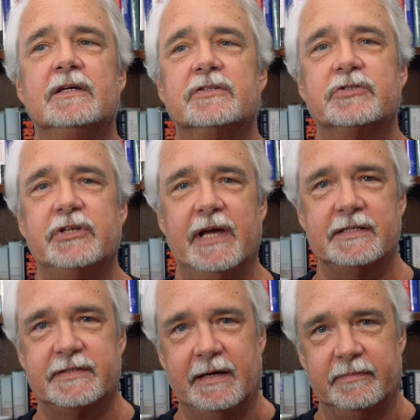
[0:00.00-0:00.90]
So she
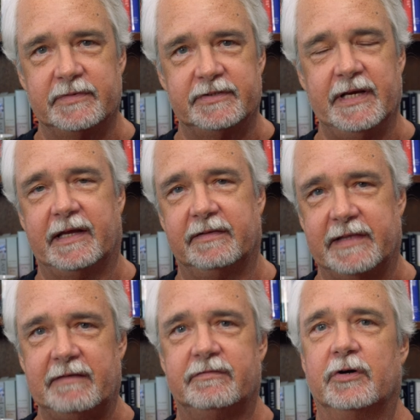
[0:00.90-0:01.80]
asked them to take
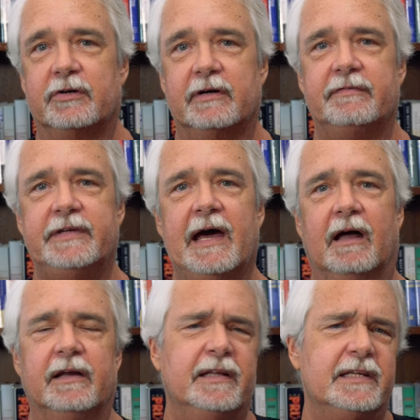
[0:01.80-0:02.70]
that photograph
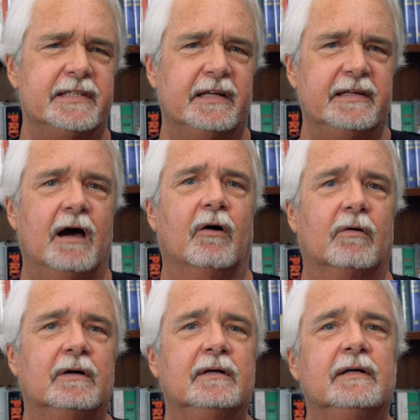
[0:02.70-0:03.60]
down, and they said no.
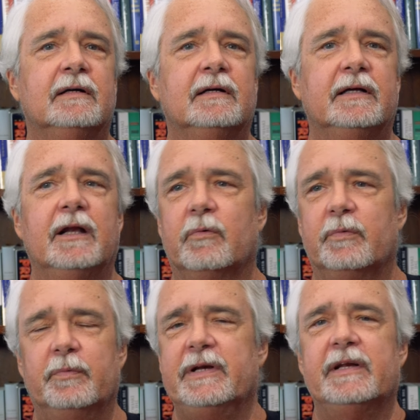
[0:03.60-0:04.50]
You know,
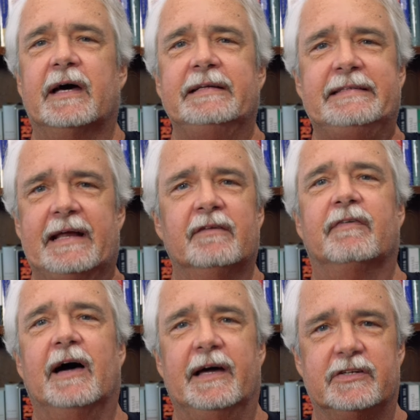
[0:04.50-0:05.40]
we didn't
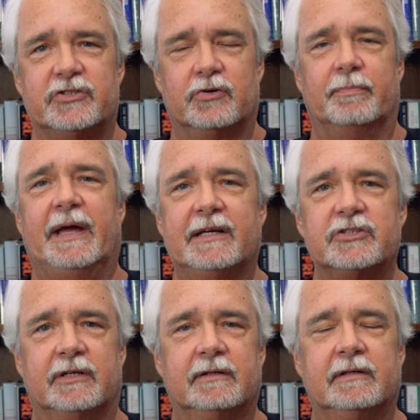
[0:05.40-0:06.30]
identify it as your
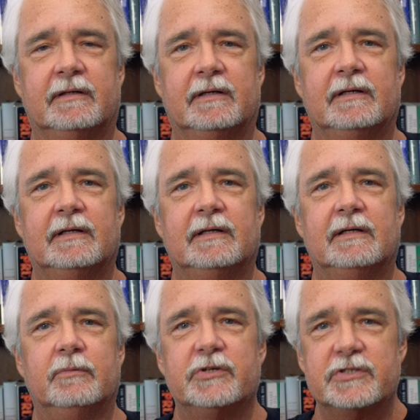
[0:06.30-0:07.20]
mansion.
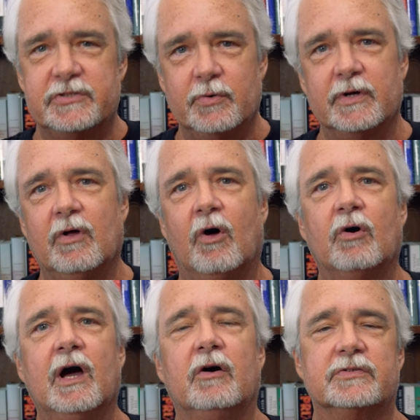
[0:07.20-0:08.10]
We're just doing the
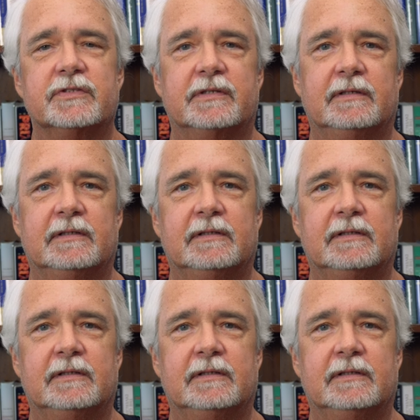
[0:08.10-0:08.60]
whole coast.